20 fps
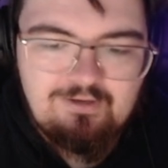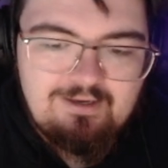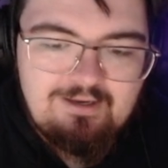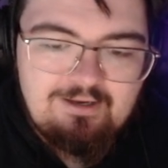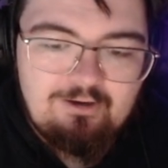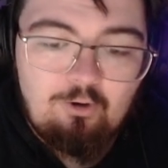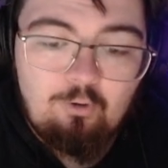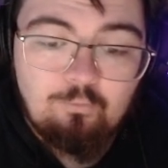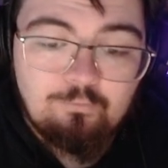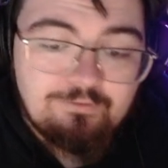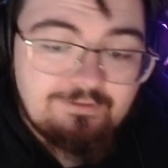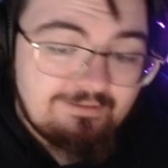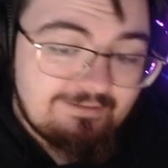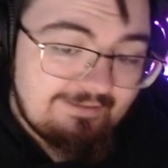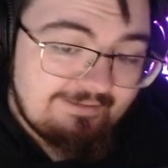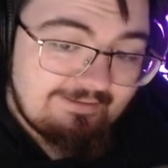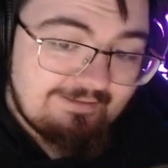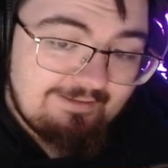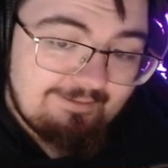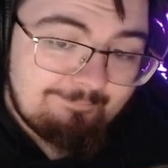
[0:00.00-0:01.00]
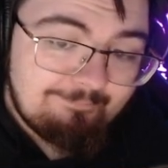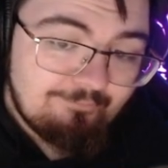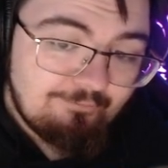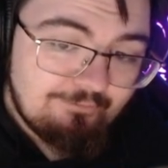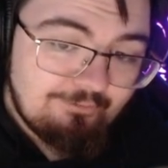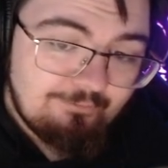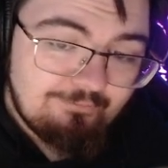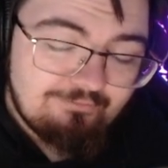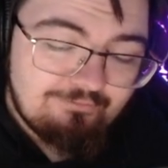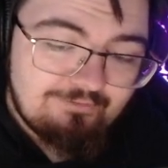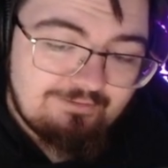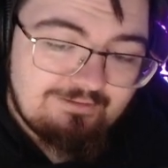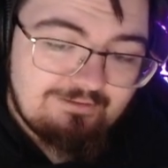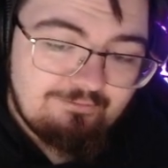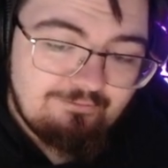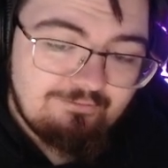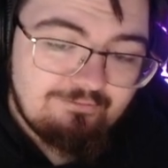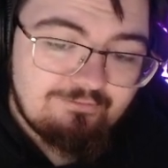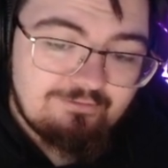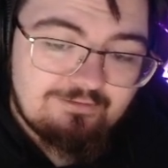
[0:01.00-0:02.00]
Only thing I'm noticing
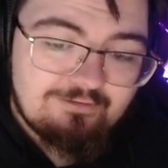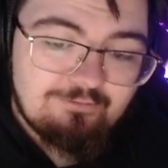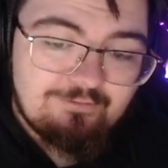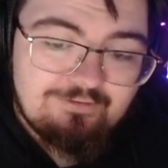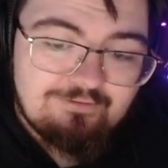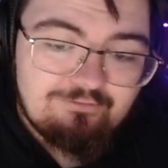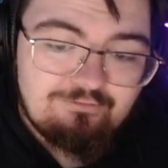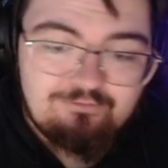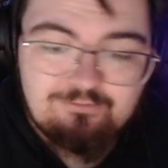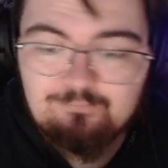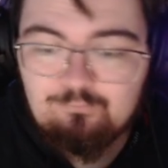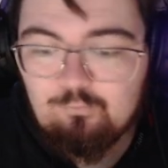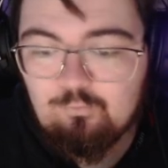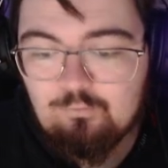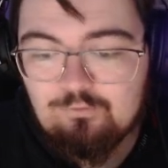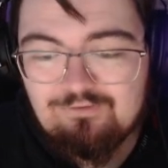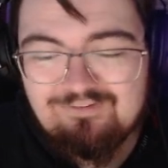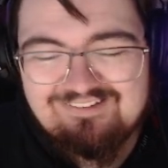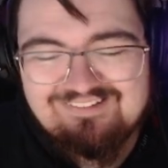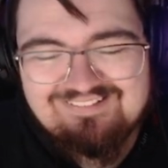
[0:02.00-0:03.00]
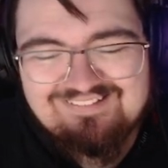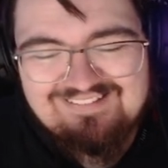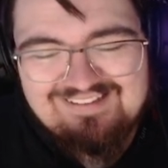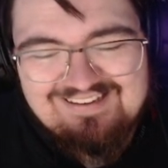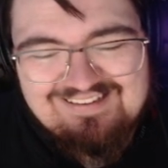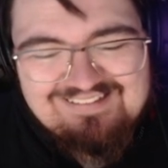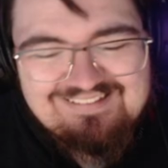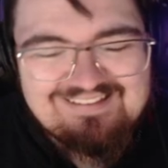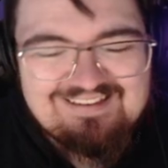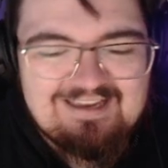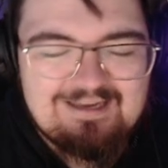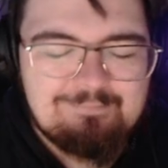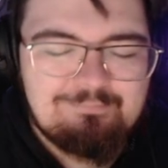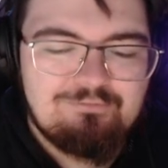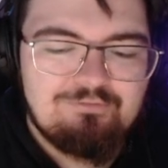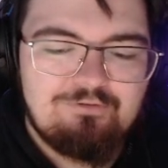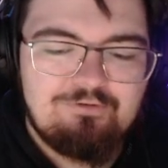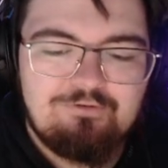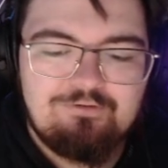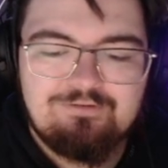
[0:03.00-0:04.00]
here is that there is some slight
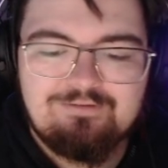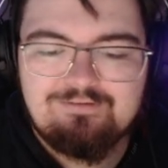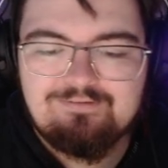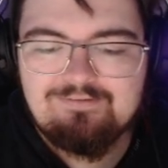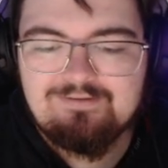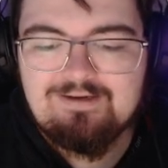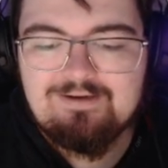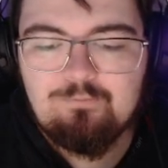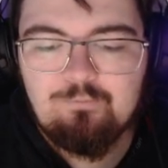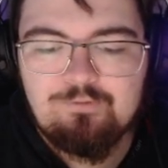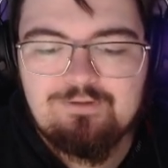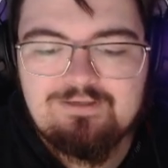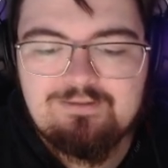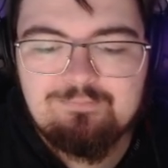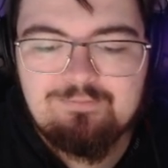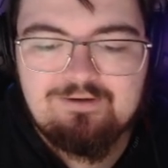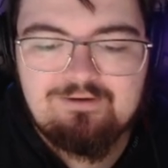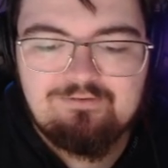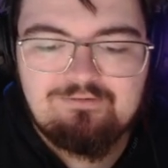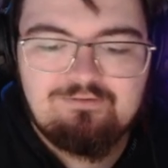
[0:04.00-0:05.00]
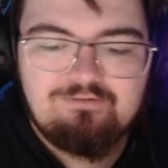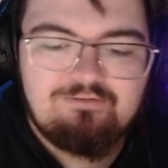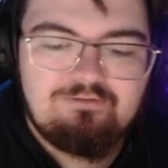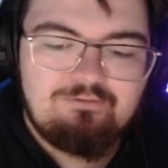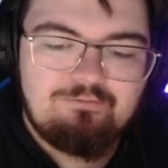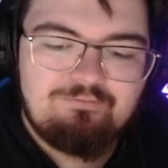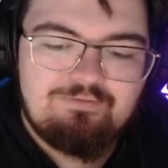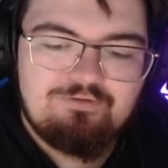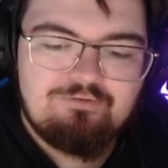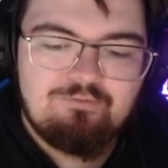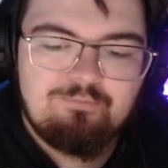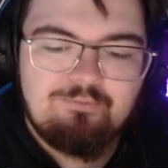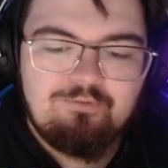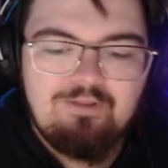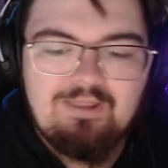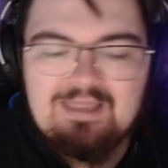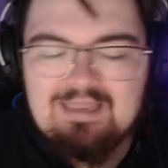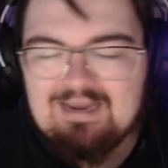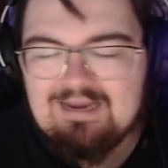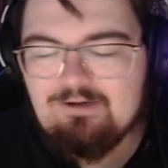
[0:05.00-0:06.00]
gaps on the side where E-box is still
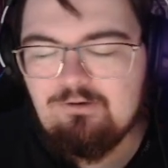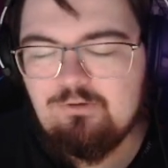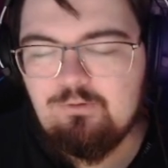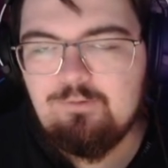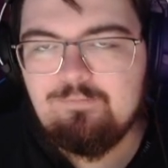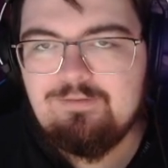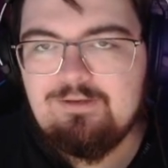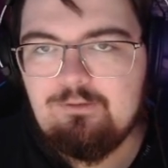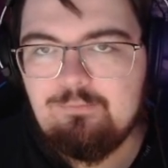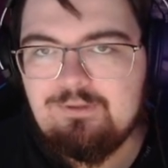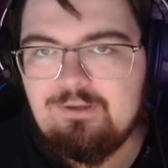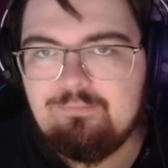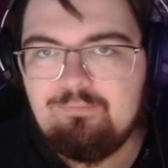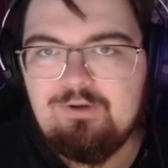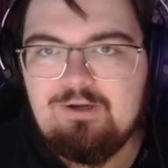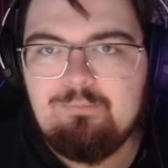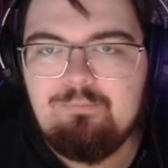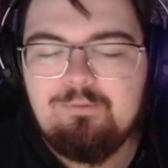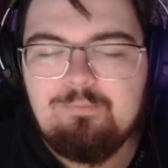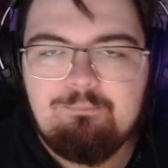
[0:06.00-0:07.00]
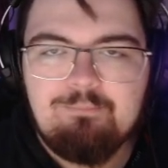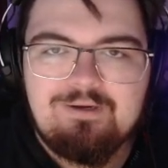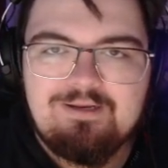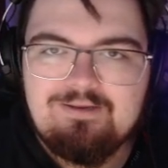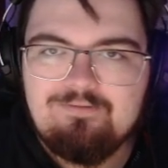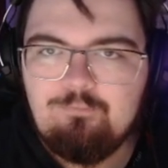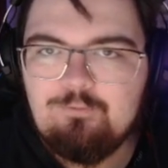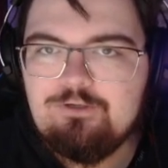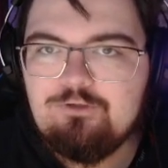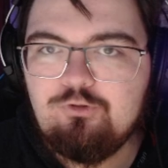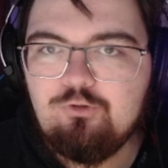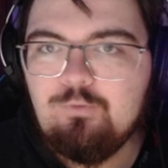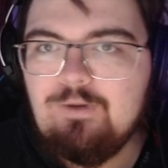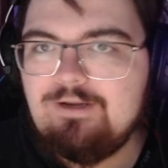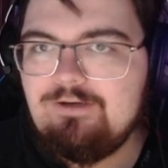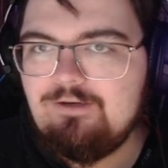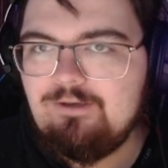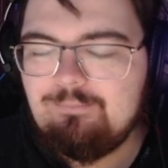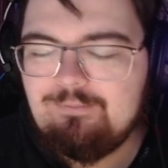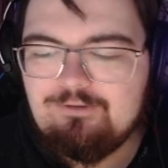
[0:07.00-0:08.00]
visible. I don't know if that'll be a problem, but if we do
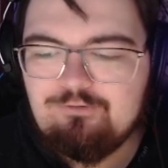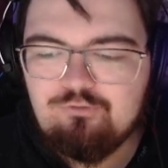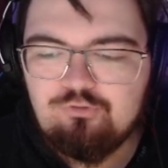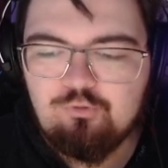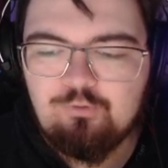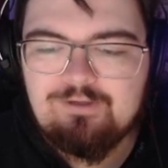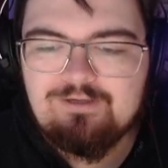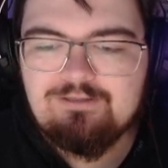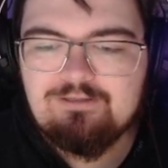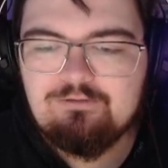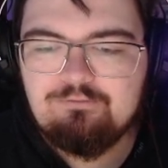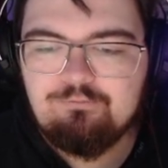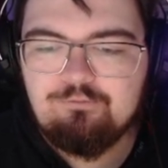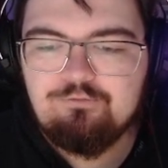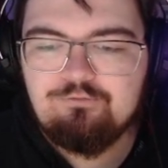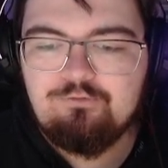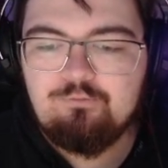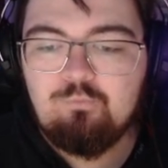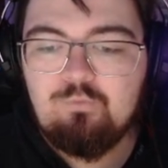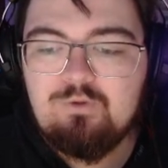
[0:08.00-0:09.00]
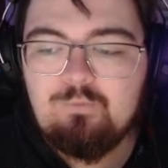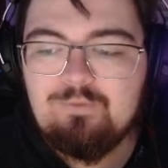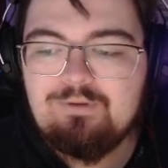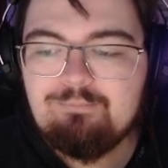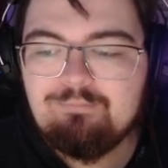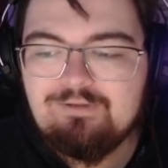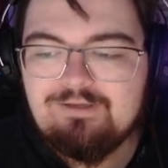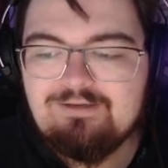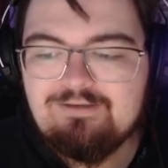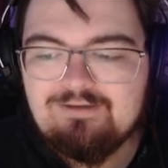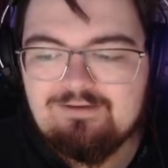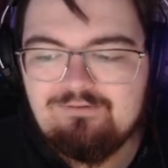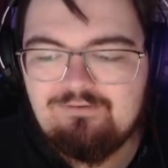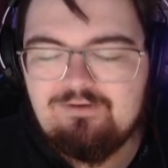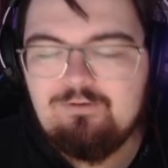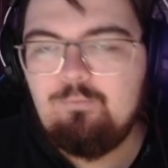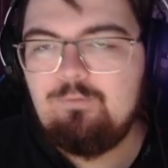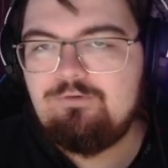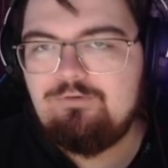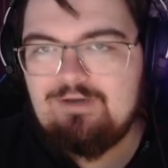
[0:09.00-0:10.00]
end up enjoying this version when we play test
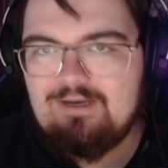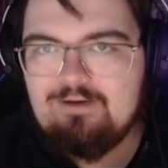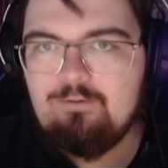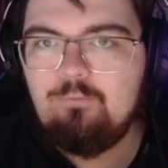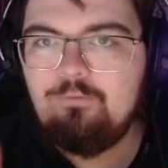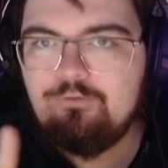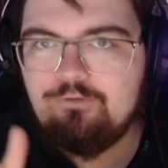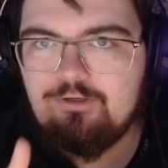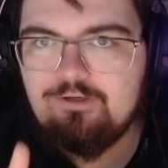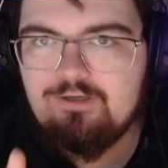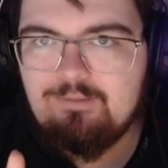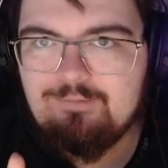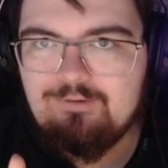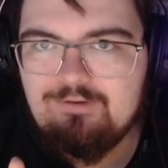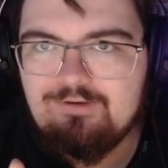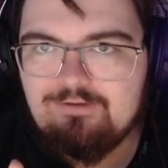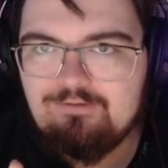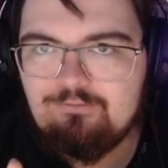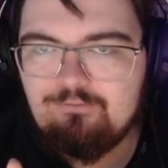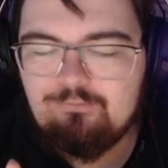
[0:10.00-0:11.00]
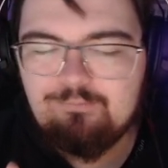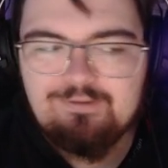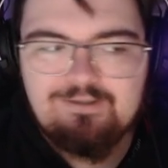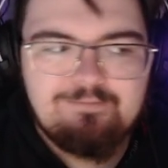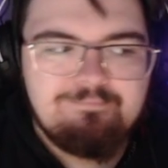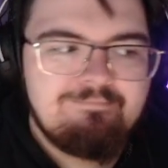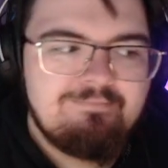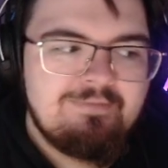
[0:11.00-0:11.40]
it, which I will talk about in a little bit,